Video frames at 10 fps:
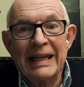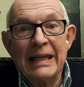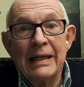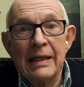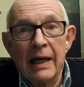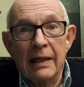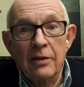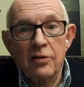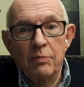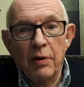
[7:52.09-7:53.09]

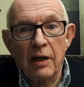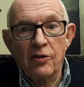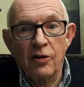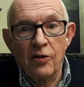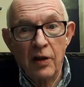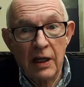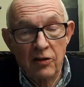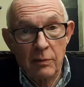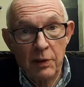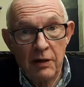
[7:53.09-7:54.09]
index prices, the
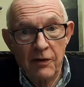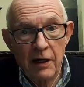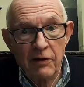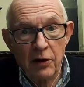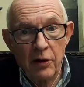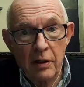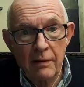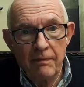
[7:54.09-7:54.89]
S&P 500,